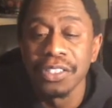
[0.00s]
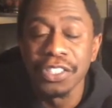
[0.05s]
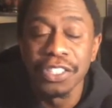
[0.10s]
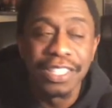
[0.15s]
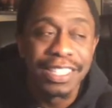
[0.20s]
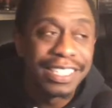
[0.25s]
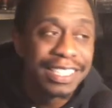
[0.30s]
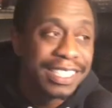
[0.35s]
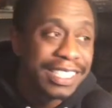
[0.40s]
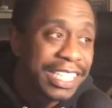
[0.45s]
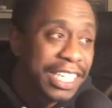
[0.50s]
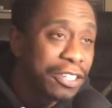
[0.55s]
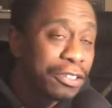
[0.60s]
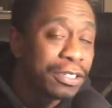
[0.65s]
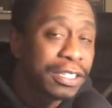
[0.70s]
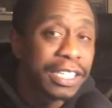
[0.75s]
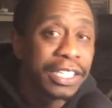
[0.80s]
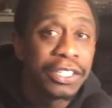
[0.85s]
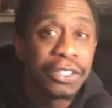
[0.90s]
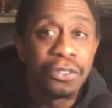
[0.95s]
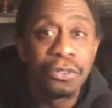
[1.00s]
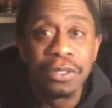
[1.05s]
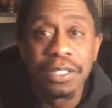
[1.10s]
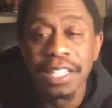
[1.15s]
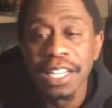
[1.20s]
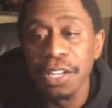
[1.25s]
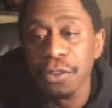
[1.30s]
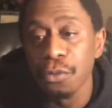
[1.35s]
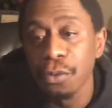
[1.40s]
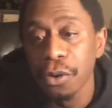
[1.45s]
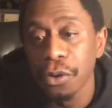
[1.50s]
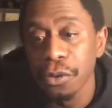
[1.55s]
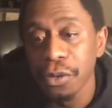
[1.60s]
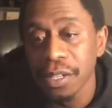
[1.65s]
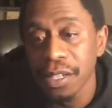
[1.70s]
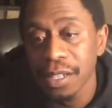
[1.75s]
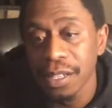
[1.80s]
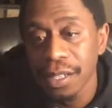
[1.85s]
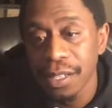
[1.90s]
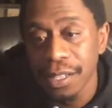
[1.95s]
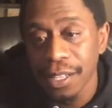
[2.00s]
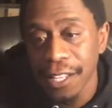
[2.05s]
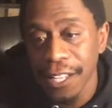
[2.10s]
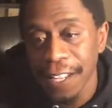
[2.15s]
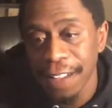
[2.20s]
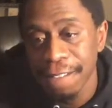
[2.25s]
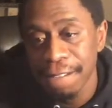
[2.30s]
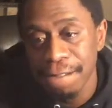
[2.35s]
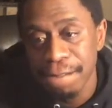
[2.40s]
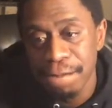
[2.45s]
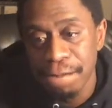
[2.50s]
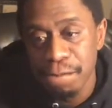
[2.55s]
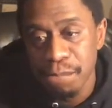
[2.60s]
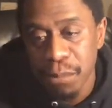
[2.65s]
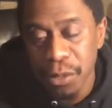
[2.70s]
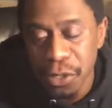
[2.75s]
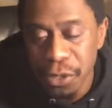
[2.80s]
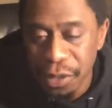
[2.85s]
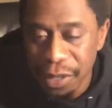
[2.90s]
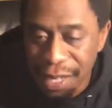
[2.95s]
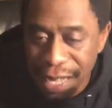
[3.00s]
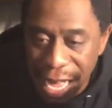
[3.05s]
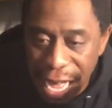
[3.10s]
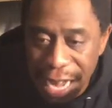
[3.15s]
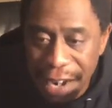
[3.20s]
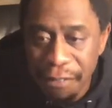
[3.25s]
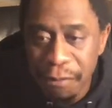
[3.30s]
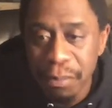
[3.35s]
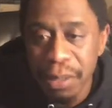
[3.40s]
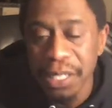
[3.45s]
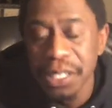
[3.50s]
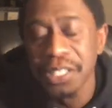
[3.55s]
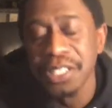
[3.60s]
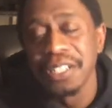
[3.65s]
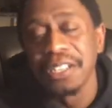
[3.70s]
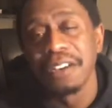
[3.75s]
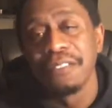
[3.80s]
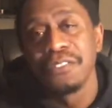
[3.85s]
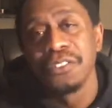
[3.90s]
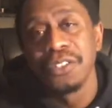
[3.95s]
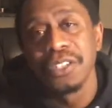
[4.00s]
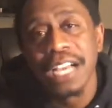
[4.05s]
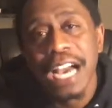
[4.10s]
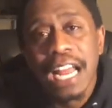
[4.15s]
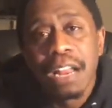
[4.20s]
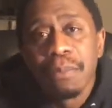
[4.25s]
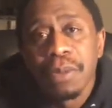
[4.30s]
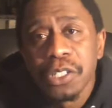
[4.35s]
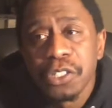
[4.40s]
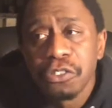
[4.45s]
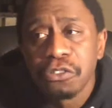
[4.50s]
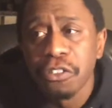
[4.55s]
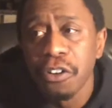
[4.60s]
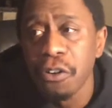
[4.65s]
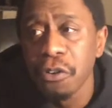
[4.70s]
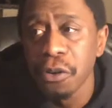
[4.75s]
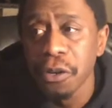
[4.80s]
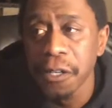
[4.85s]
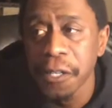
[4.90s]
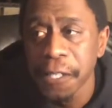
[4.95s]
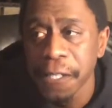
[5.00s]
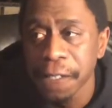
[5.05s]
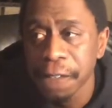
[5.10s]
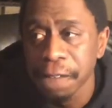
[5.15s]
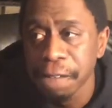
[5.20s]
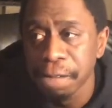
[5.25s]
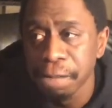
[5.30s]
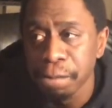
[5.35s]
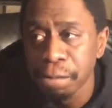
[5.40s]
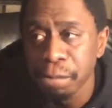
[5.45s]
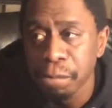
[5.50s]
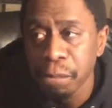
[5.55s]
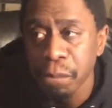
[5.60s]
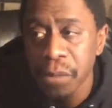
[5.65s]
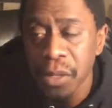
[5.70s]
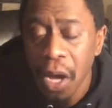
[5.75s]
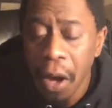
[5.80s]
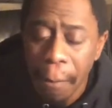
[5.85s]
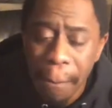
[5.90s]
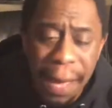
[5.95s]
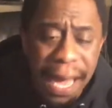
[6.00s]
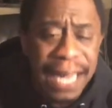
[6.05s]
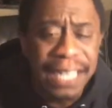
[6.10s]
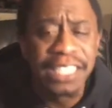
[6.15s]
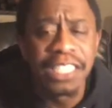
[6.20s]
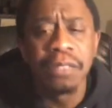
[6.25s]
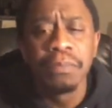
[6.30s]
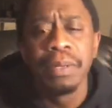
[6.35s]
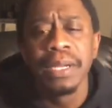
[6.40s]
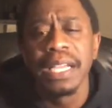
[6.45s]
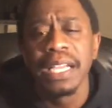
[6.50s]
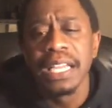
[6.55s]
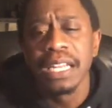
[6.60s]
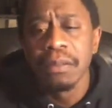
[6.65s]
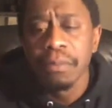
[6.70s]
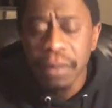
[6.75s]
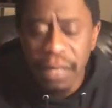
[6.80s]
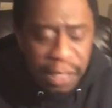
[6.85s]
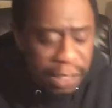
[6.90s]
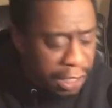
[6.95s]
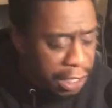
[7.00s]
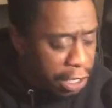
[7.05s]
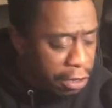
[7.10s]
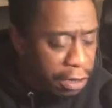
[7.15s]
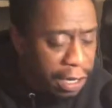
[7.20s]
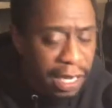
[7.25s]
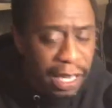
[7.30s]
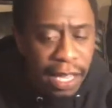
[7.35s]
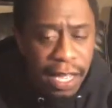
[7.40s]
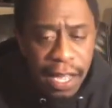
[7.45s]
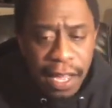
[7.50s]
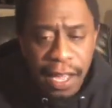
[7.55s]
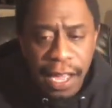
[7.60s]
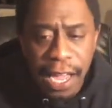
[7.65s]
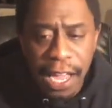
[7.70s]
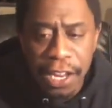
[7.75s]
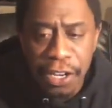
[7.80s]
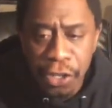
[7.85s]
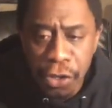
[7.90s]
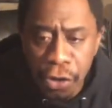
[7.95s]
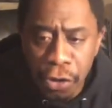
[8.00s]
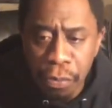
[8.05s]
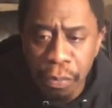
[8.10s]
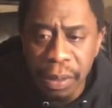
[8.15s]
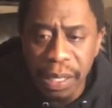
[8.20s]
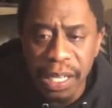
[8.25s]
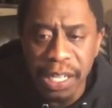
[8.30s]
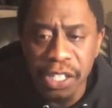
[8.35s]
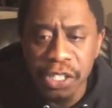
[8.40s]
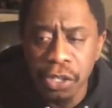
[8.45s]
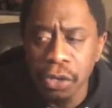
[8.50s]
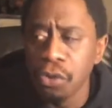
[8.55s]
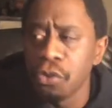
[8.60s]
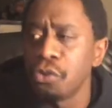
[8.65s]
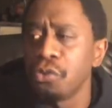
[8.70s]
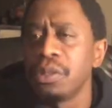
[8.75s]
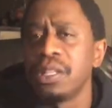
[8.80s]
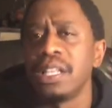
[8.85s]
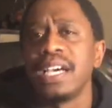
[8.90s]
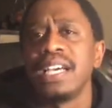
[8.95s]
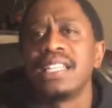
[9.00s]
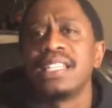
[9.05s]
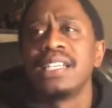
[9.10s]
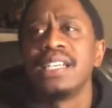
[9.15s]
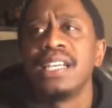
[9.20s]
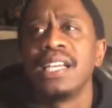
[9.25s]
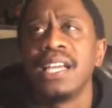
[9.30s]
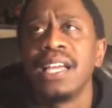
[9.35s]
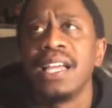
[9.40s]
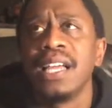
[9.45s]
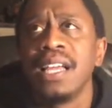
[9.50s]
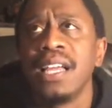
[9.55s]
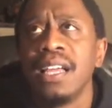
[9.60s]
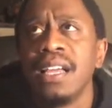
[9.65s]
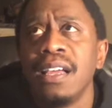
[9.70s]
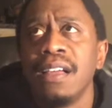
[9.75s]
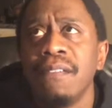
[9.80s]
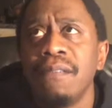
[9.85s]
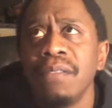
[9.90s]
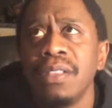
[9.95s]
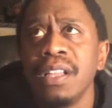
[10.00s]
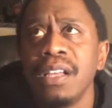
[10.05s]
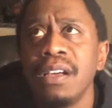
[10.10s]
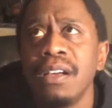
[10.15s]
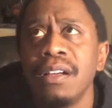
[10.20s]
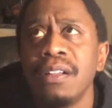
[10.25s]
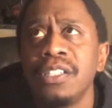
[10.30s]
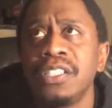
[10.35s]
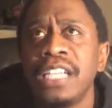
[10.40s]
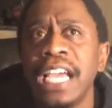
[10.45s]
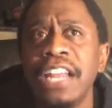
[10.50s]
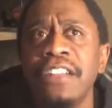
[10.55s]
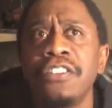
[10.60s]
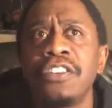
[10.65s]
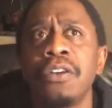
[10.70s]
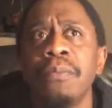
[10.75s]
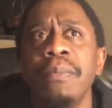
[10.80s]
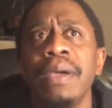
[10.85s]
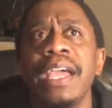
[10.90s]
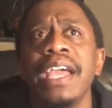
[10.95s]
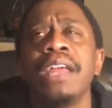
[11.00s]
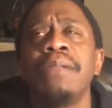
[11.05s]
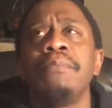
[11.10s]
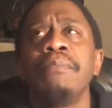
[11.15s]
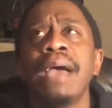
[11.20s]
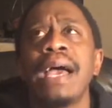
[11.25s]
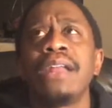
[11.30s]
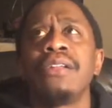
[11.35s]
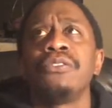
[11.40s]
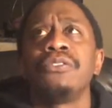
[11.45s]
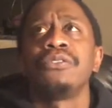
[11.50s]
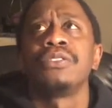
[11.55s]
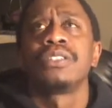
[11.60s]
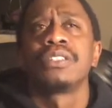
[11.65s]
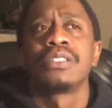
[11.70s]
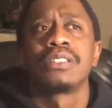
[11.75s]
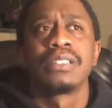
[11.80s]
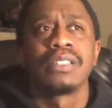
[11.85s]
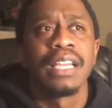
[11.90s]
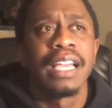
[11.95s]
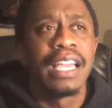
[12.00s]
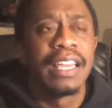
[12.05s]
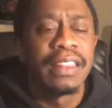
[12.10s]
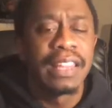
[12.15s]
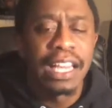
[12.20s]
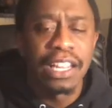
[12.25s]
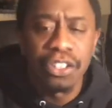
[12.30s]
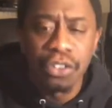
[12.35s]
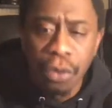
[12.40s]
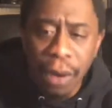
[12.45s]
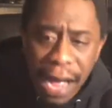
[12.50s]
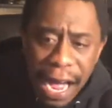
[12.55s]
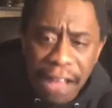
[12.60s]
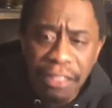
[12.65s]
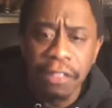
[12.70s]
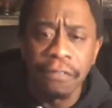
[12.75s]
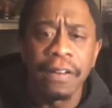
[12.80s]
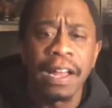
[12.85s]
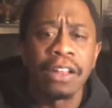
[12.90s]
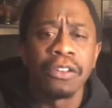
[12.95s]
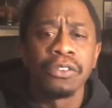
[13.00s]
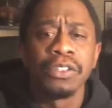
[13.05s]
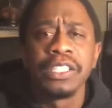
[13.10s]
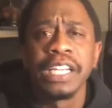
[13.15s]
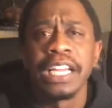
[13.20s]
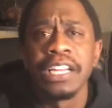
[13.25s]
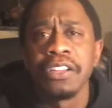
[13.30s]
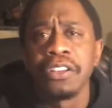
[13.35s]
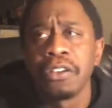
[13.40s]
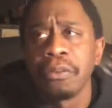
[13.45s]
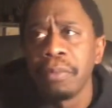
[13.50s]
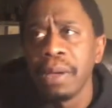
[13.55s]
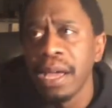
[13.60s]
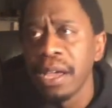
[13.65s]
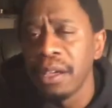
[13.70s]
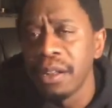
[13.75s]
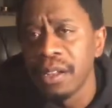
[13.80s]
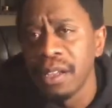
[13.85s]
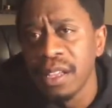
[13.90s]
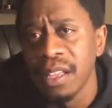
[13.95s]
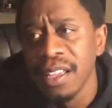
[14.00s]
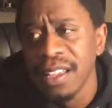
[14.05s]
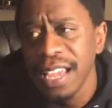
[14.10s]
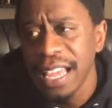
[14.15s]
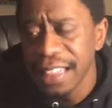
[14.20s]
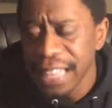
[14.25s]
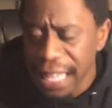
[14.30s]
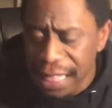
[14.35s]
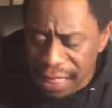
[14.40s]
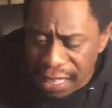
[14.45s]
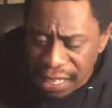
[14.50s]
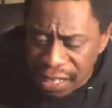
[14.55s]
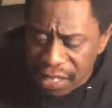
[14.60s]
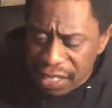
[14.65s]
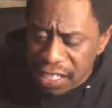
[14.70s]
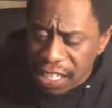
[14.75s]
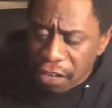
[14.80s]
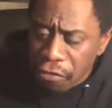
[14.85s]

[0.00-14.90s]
continuously use the N-word. But you gotta be tough, you gotta be strong. Imagine being in the military and you're being told that chain of command matters and that you have to follow the chain of command and that there is a